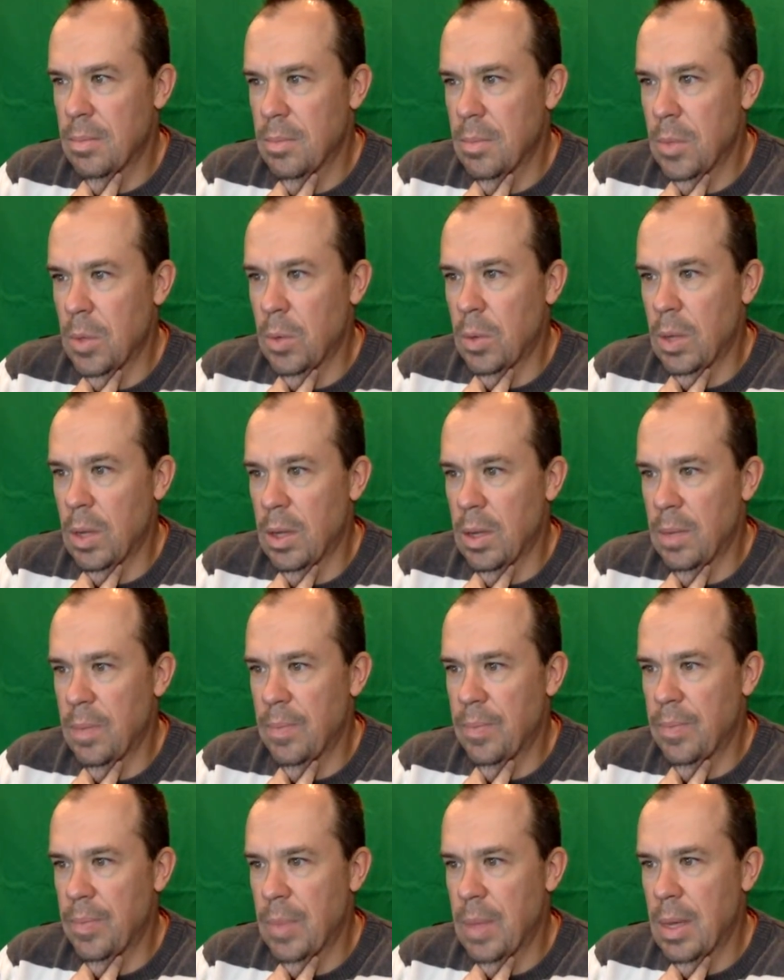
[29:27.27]
Okay.
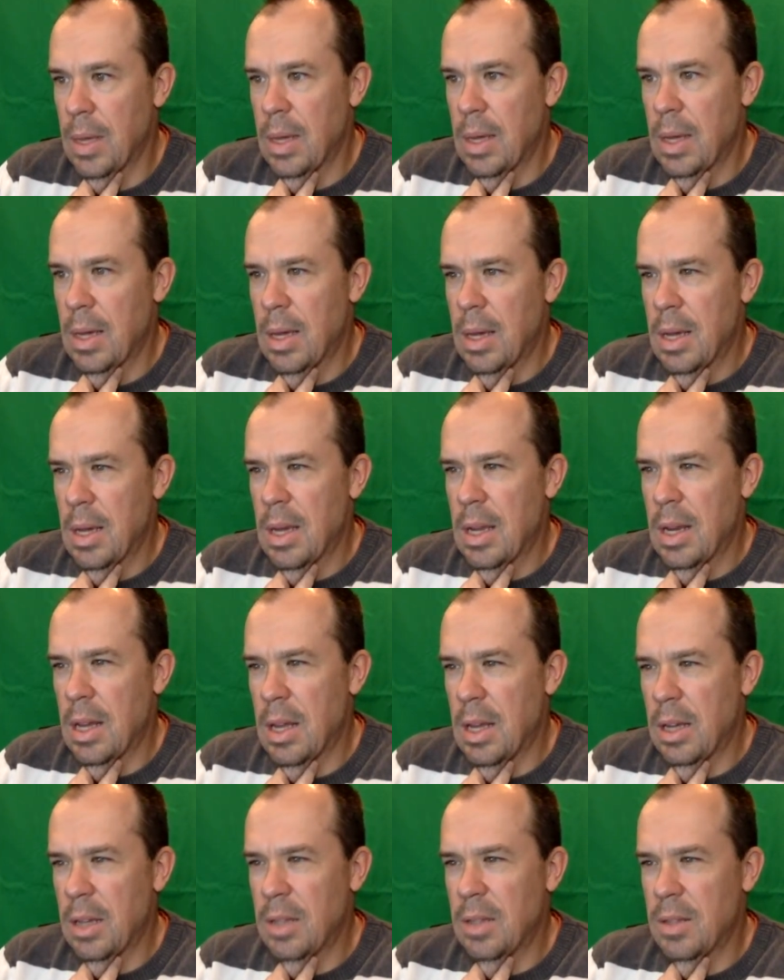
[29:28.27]
An
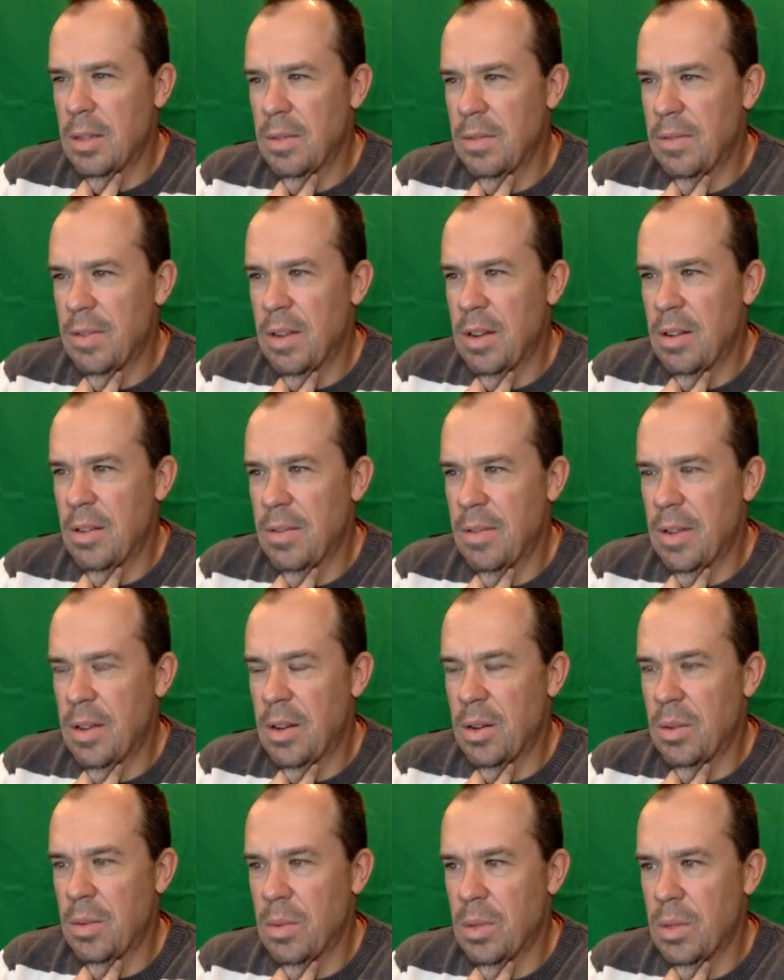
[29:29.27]

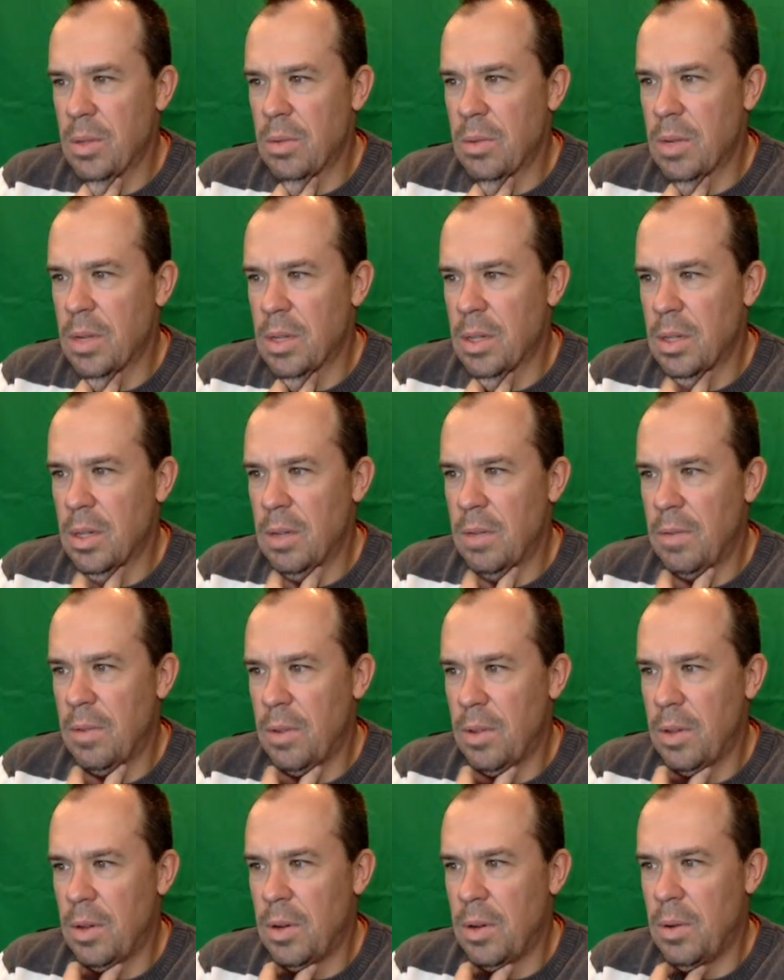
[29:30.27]
ex-firefighter was arrested for
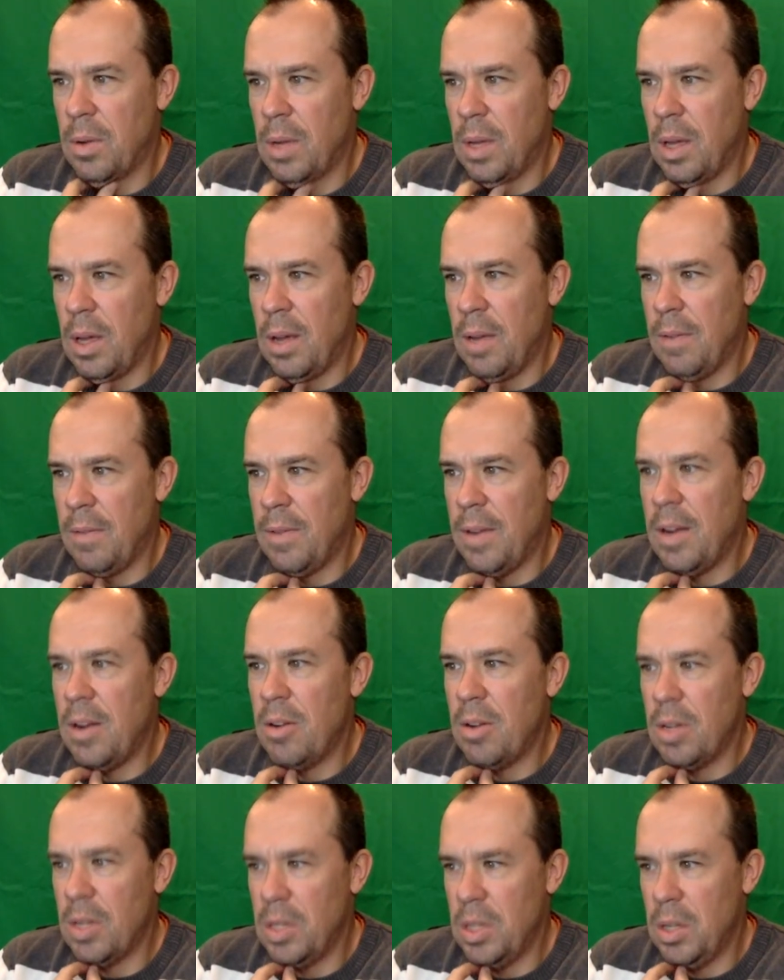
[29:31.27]
throwing a fire
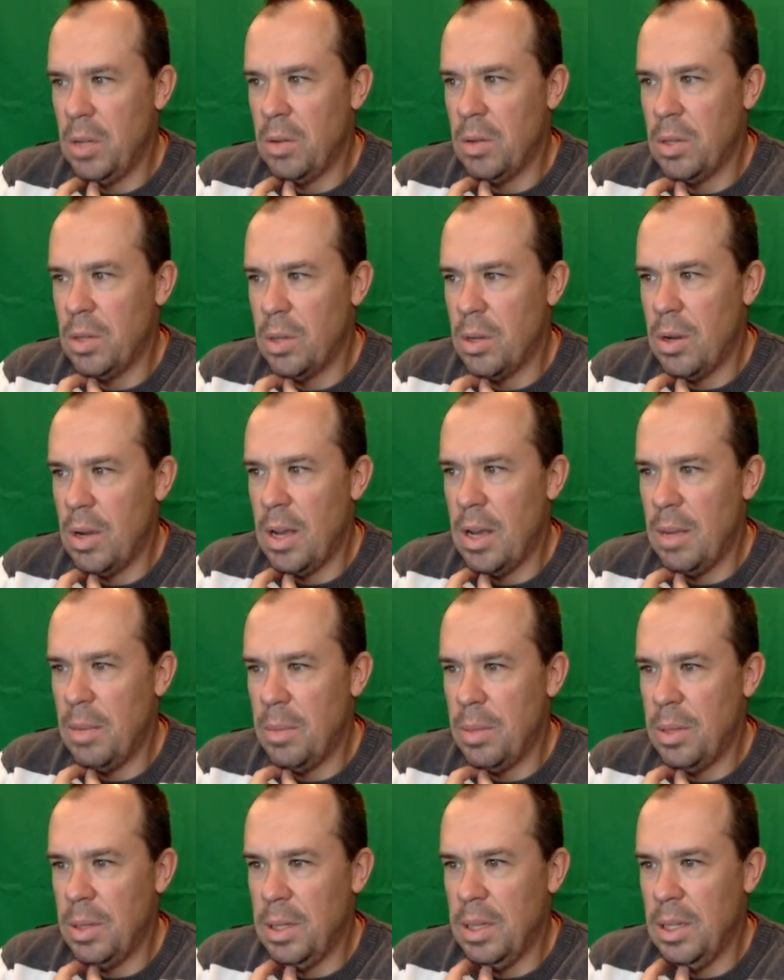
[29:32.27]
extinguisher at
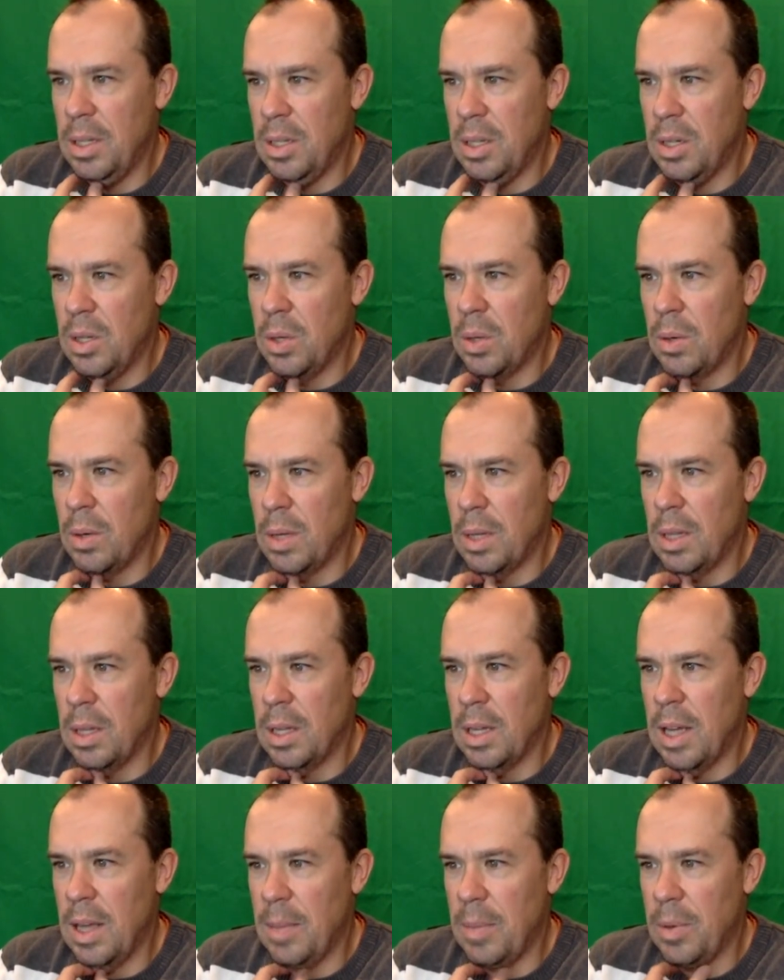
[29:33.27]
police during the
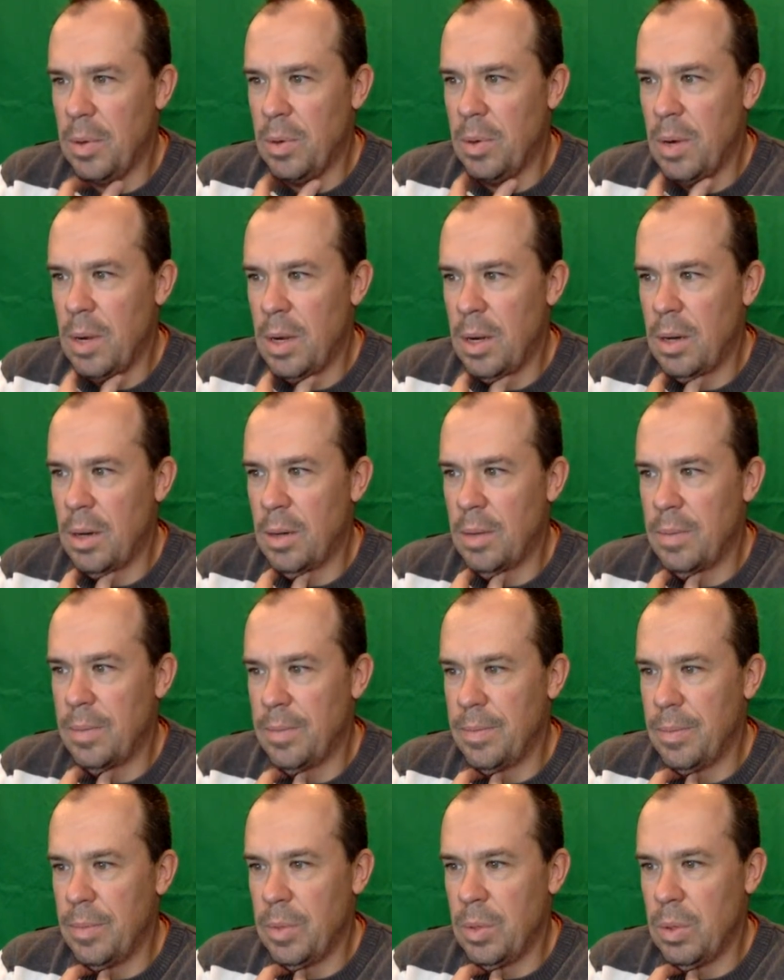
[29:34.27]
Capitol riot.
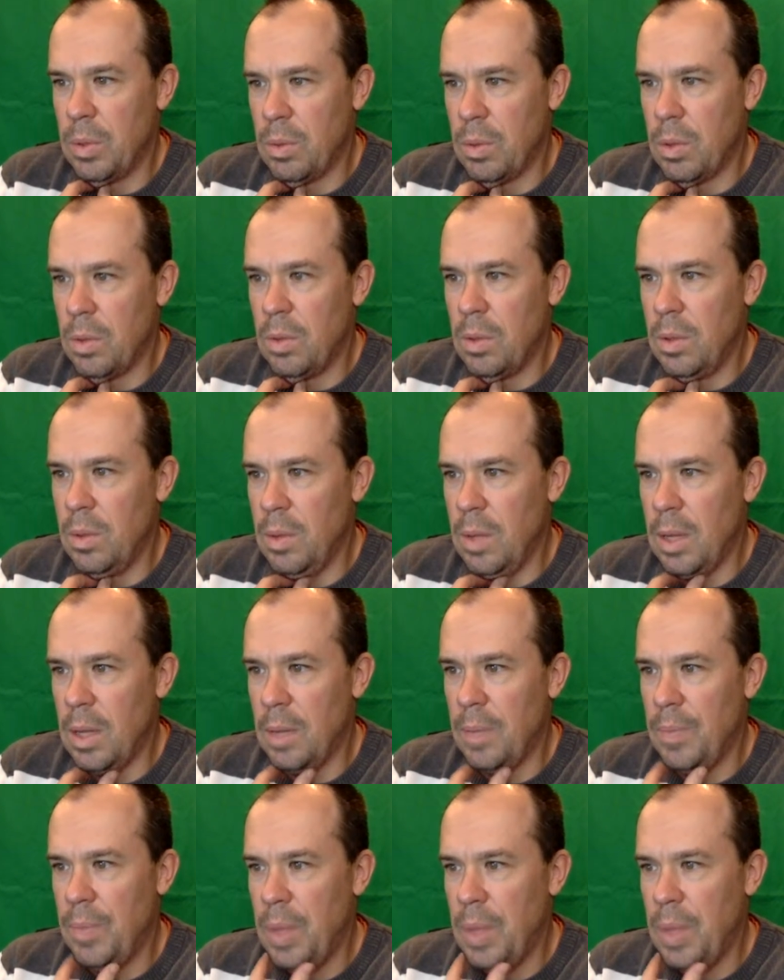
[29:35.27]
Well, don't do that.